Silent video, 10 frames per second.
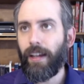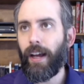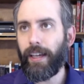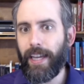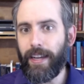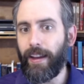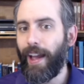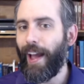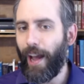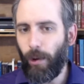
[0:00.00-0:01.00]
again,
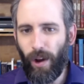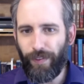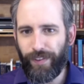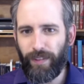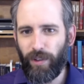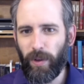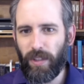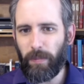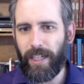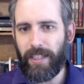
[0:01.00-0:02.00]
how often have you heard
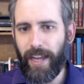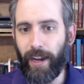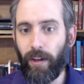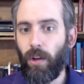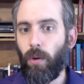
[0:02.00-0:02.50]
somebody say it?